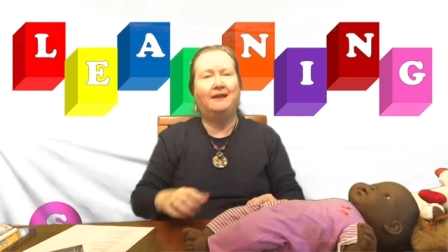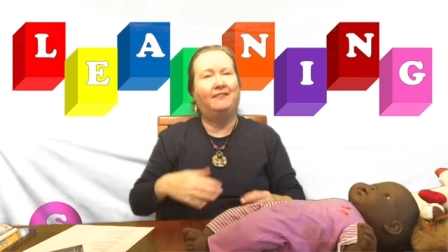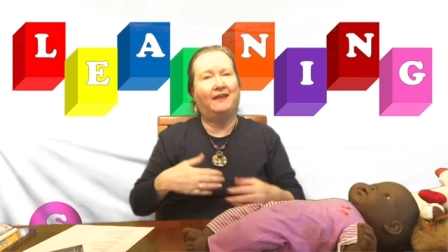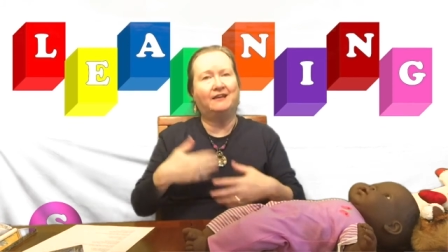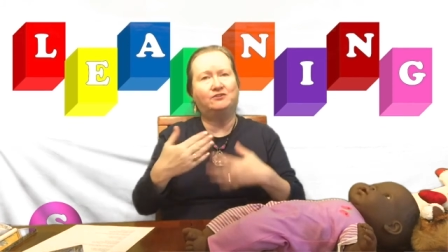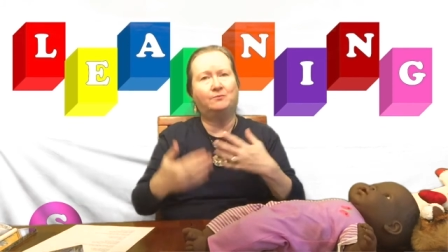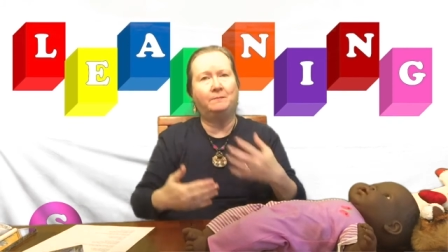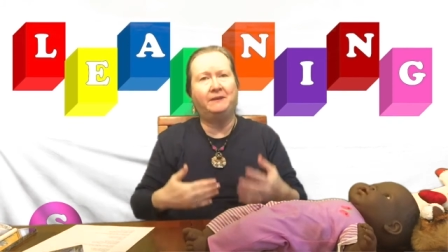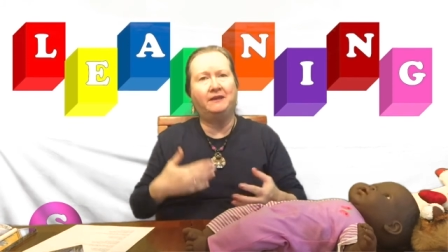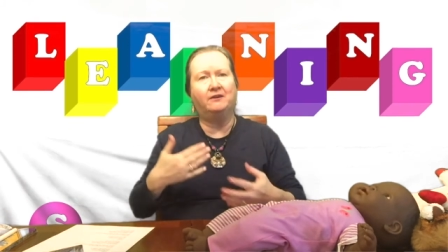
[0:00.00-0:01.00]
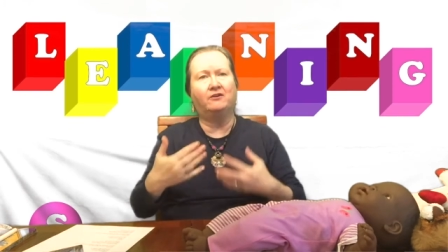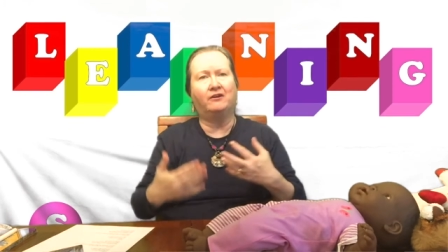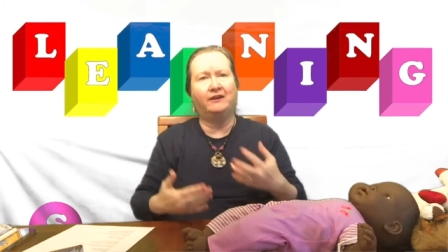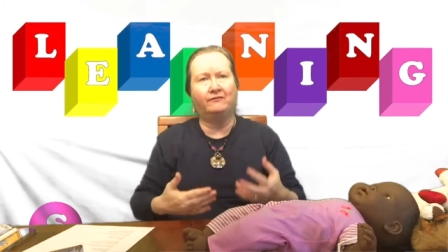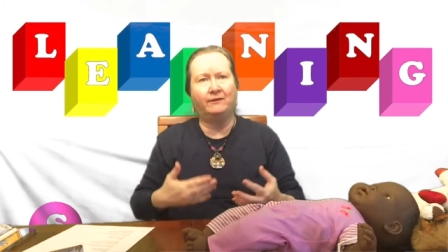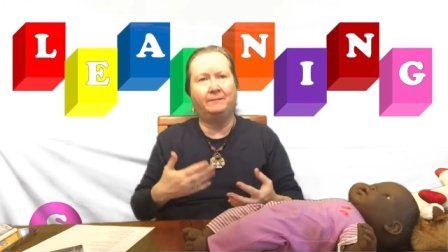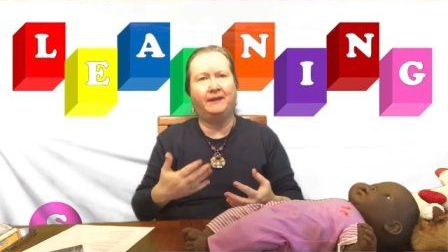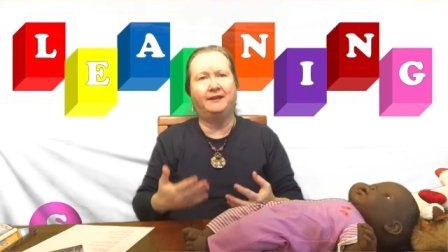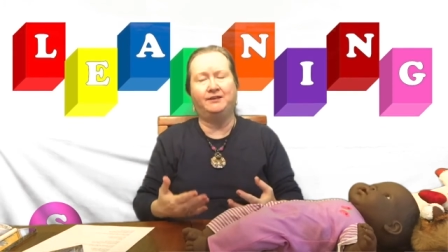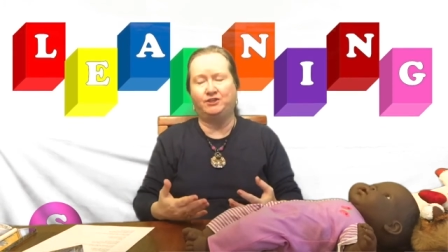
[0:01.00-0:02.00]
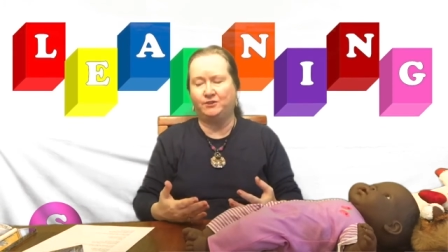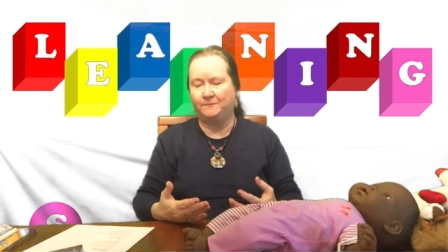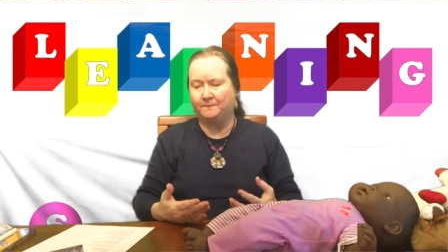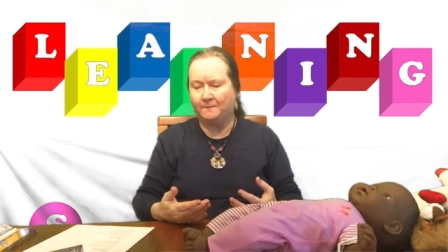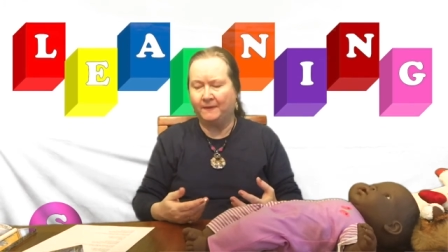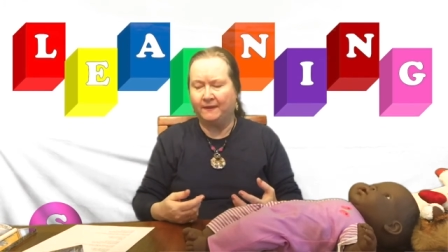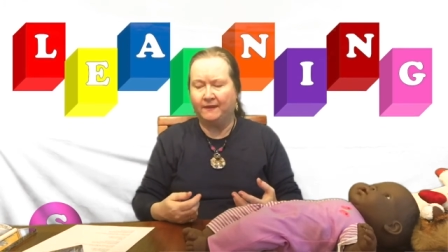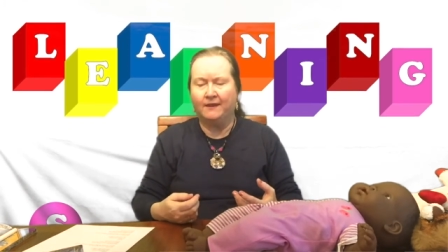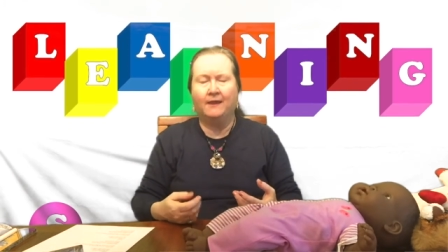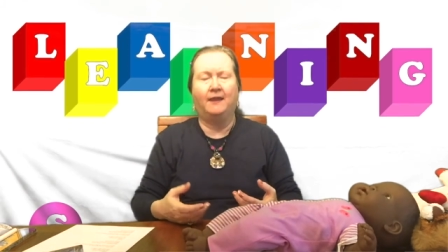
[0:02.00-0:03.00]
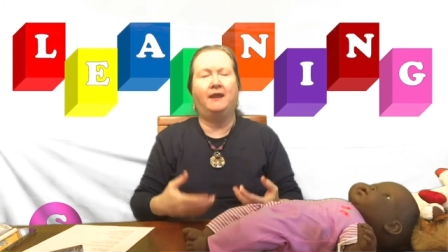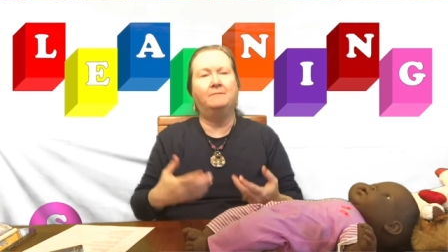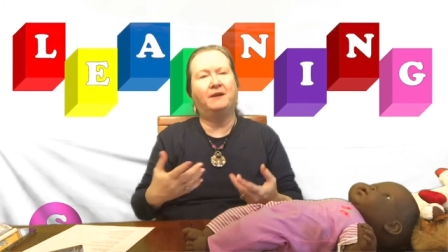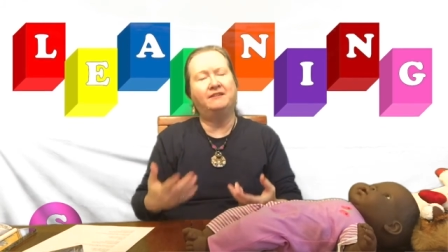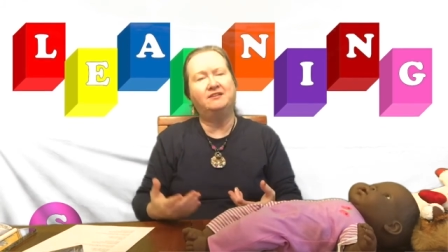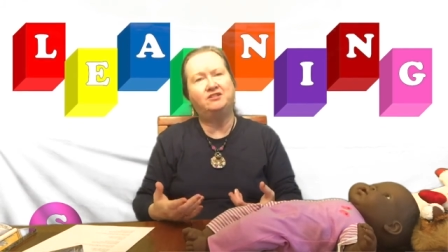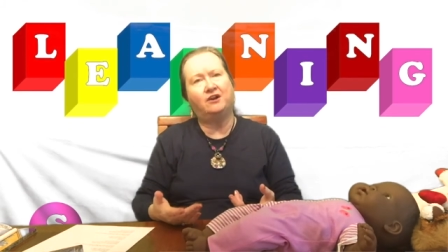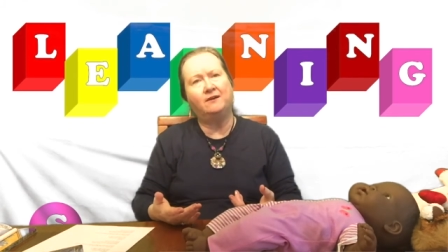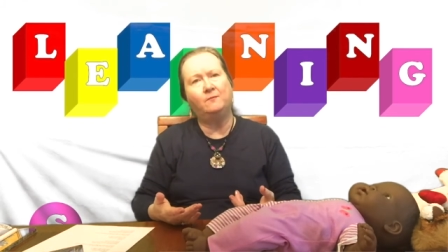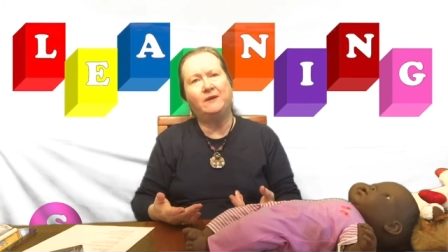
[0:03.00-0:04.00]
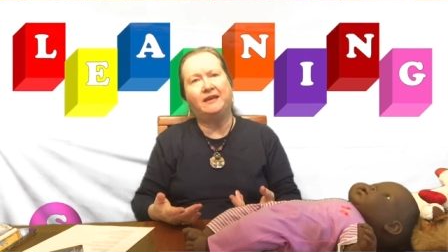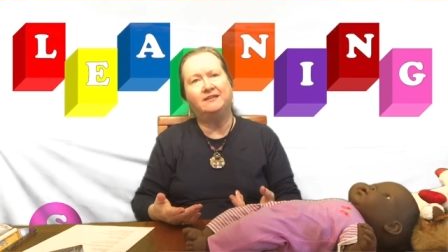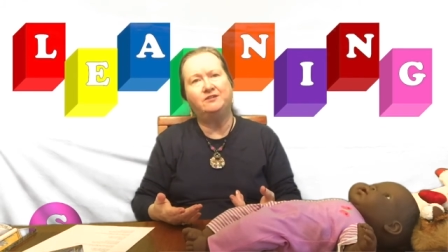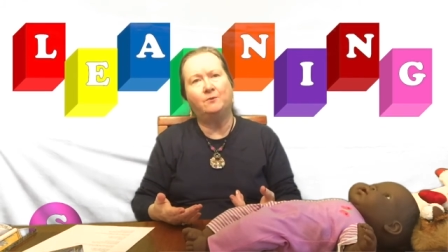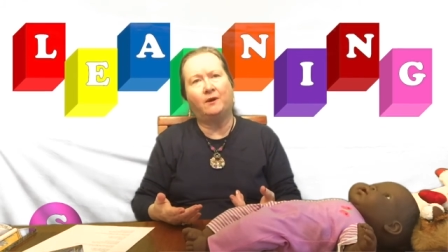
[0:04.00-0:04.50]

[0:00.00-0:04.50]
That's repeated on every page. And by the time we get to our